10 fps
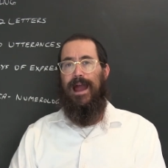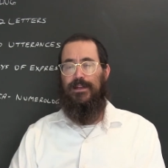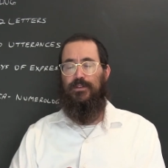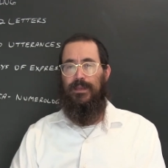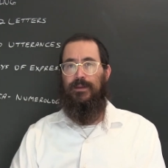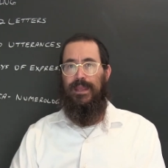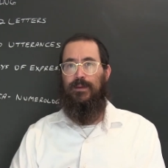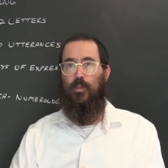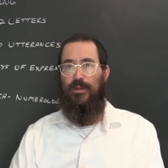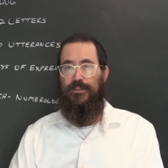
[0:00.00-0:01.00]
act in,
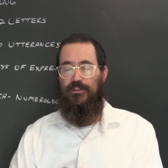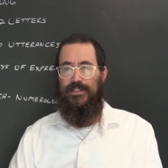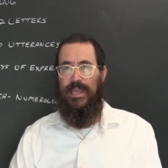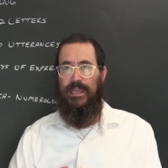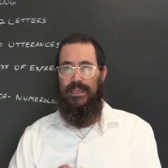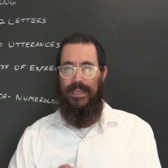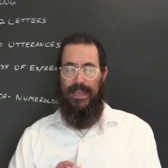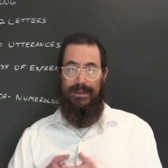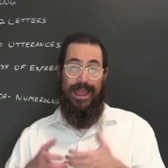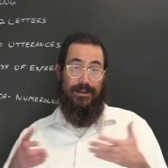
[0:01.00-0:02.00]
in what they're saying.
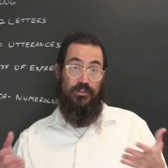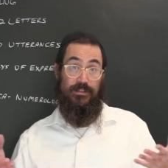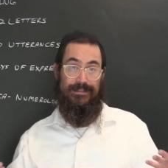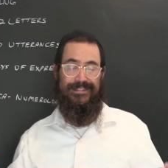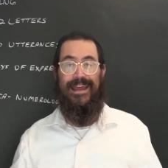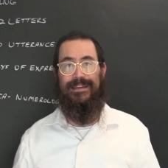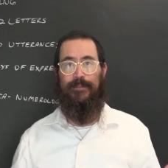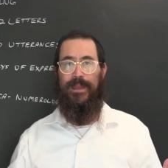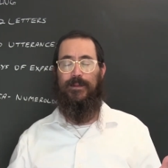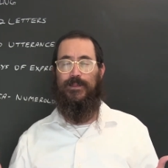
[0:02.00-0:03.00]
And actually in the Ten
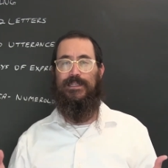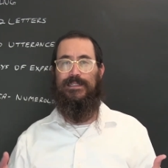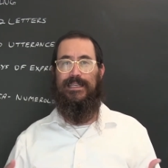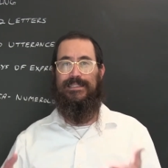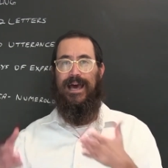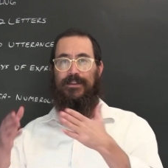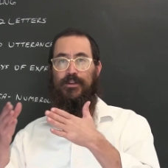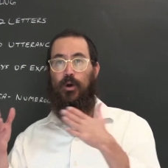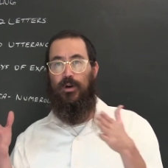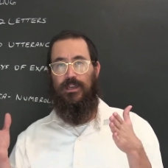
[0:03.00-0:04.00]
Commandments it says,
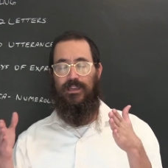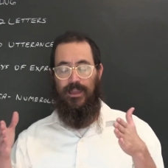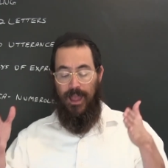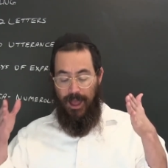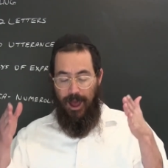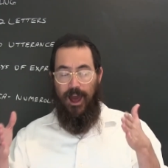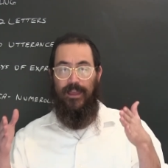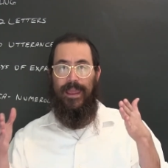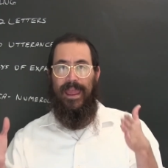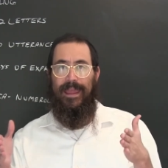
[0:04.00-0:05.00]
Anochi,
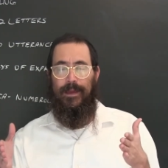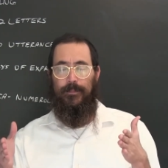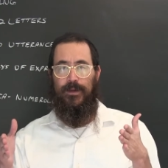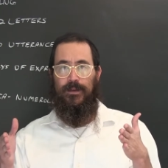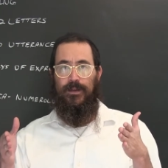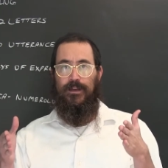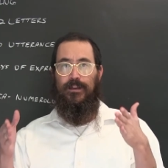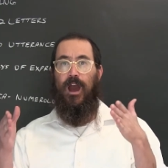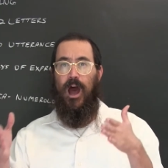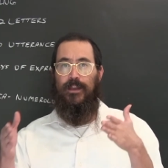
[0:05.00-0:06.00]
I am
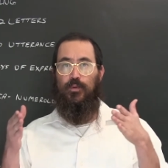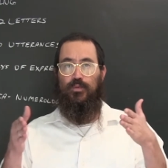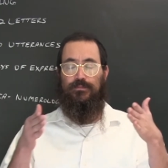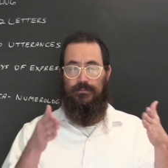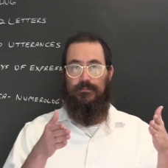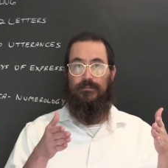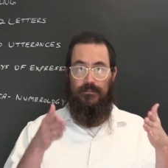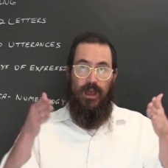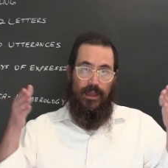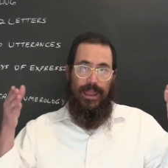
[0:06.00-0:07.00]
God who
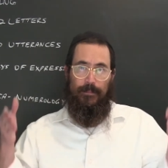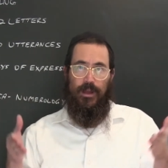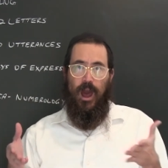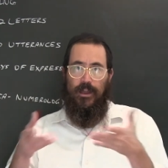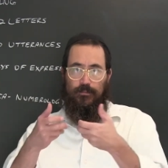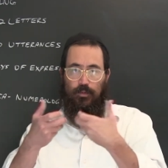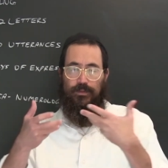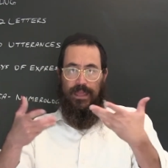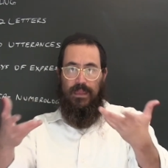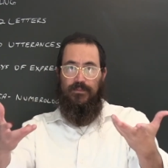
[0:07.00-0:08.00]
I am God
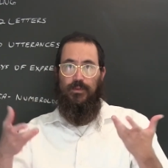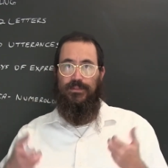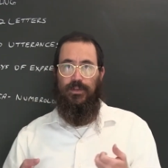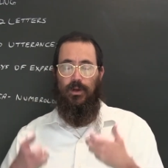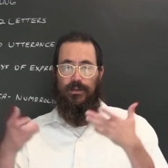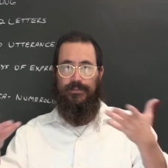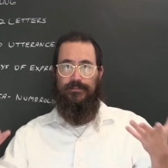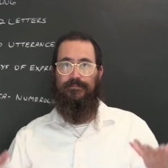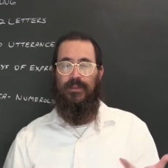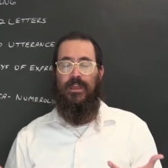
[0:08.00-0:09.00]
who gave you the Torah.
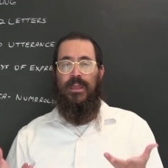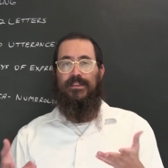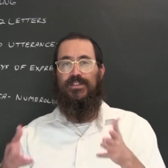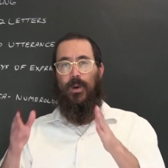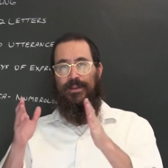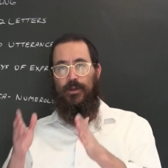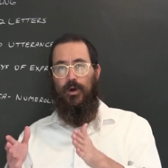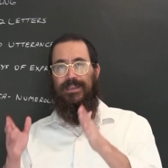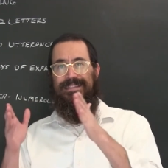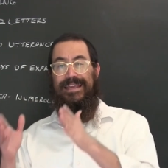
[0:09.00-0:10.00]
And so
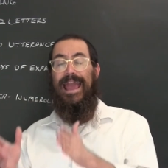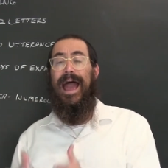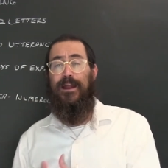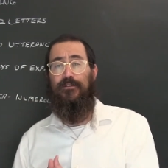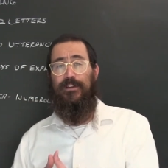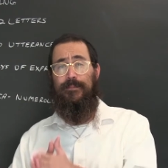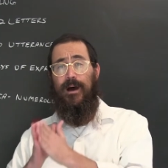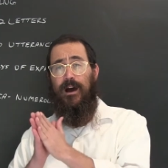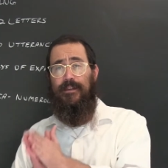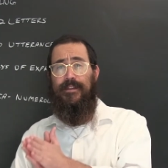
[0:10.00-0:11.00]
Anochi is the acronym
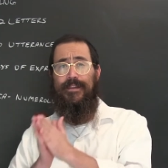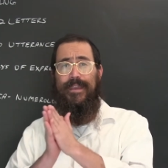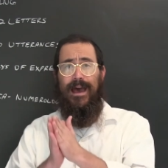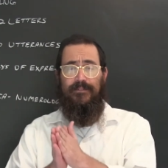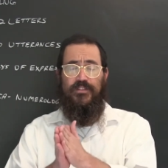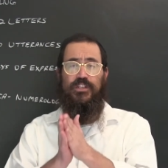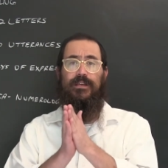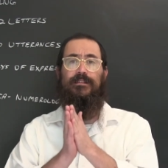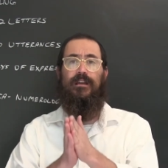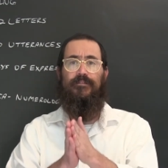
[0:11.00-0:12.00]

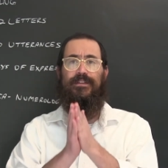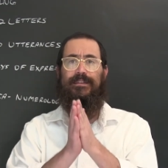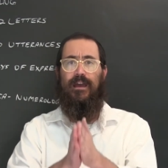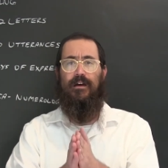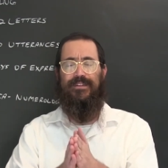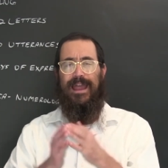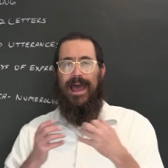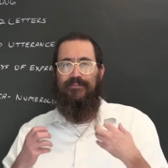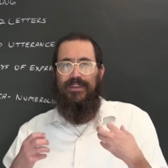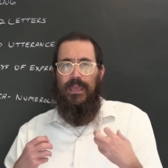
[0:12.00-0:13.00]
Ananafshi Tavit Yahavid.
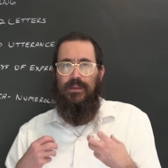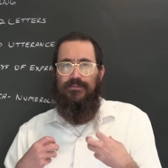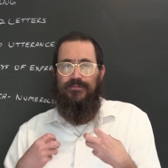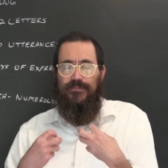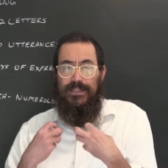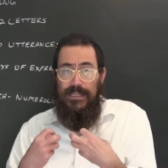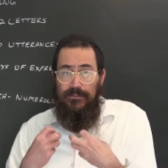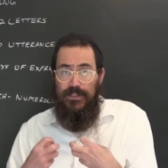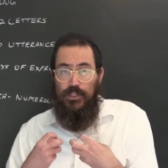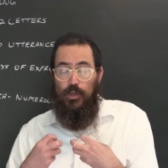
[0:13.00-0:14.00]
I've gave,
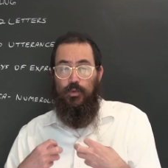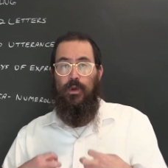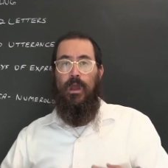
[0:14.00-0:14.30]
given you